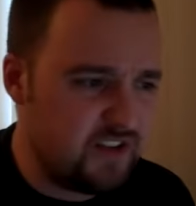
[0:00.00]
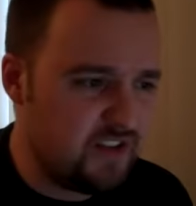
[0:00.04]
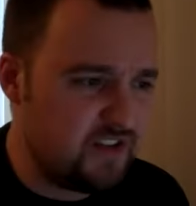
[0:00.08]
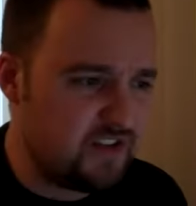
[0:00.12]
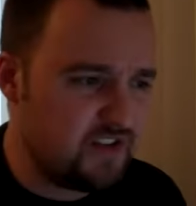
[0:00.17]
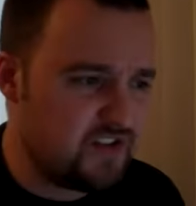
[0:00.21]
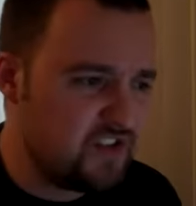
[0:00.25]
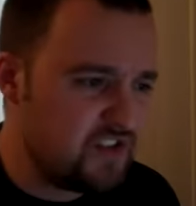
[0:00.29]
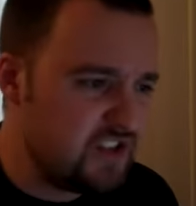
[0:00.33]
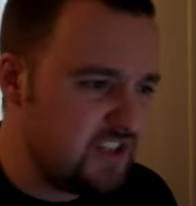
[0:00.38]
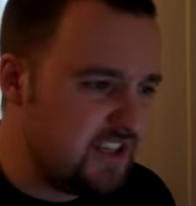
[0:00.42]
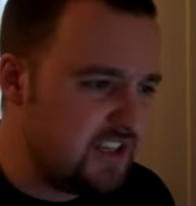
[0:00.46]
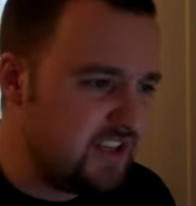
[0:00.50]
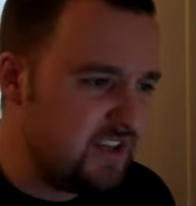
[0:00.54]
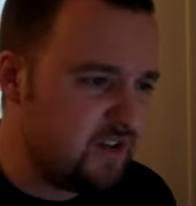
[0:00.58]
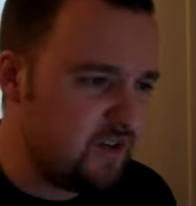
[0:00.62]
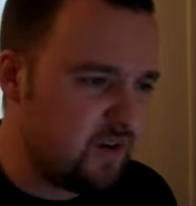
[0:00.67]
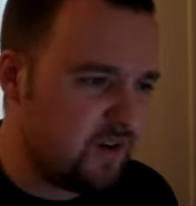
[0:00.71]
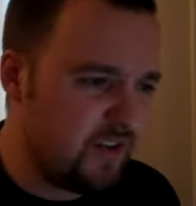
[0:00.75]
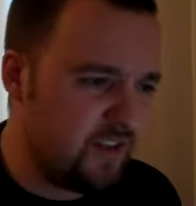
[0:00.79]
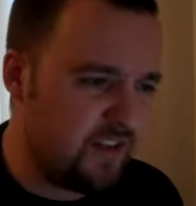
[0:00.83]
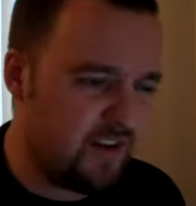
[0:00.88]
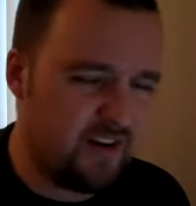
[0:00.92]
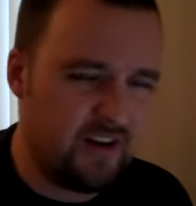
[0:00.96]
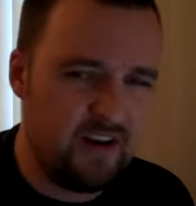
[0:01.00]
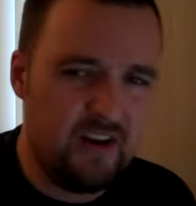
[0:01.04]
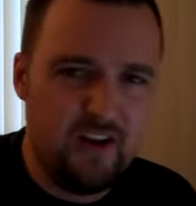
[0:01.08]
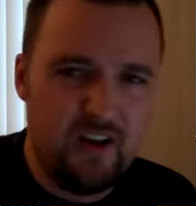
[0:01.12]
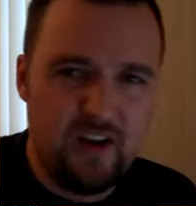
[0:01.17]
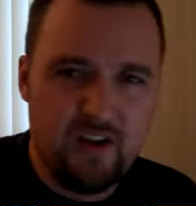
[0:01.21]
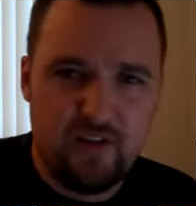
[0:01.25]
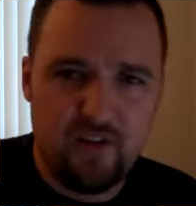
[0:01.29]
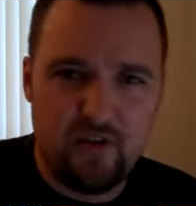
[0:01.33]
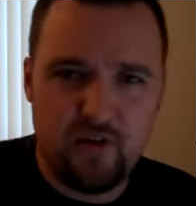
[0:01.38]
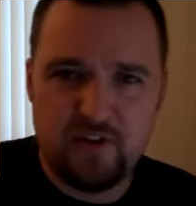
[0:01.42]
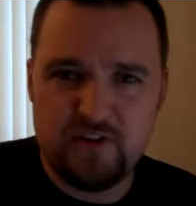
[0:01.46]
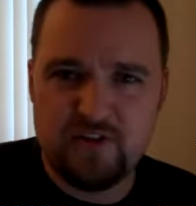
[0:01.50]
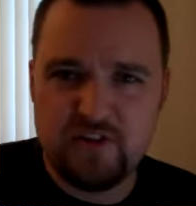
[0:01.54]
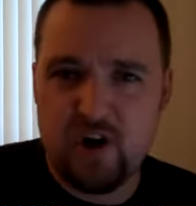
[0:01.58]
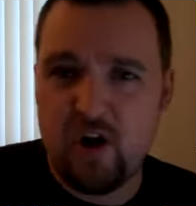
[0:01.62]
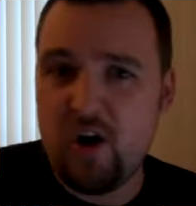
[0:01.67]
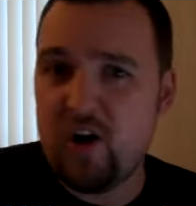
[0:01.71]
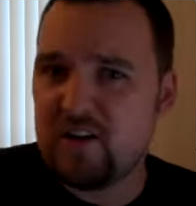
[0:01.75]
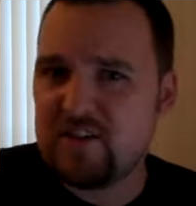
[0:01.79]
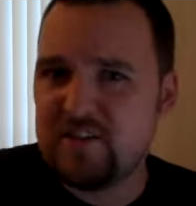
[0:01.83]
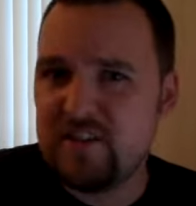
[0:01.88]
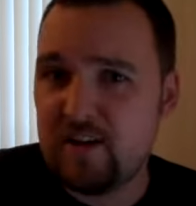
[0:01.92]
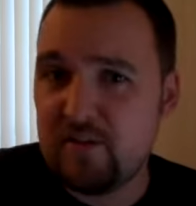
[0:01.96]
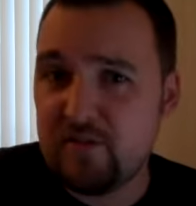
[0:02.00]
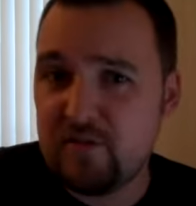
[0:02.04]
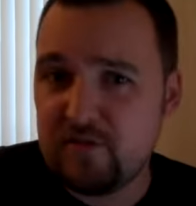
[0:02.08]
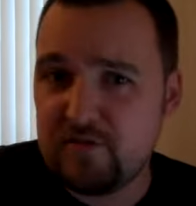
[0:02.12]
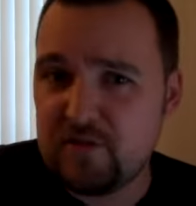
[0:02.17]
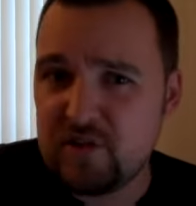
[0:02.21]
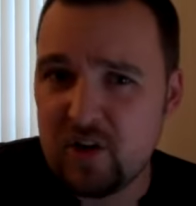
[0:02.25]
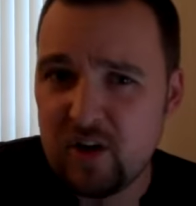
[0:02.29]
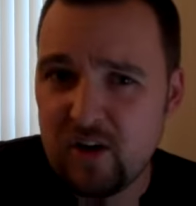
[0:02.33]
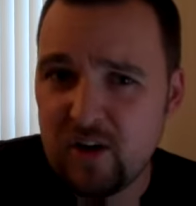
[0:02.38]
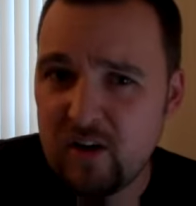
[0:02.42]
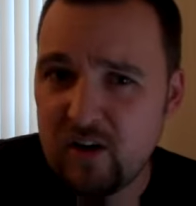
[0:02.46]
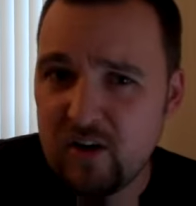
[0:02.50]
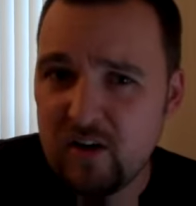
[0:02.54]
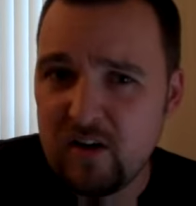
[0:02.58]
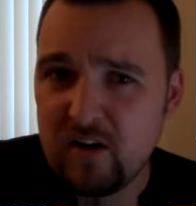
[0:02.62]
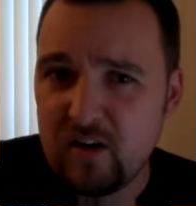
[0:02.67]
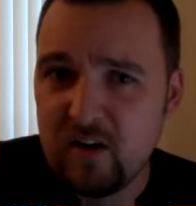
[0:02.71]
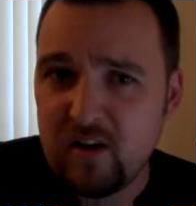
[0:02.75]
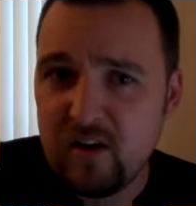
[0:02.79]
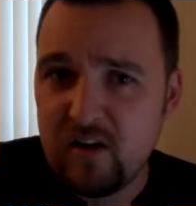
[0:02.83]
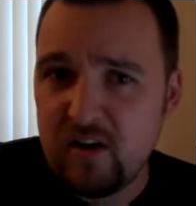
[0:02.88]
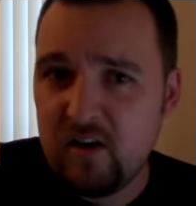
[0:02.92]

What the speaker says: in their seat or they're talked out of turn,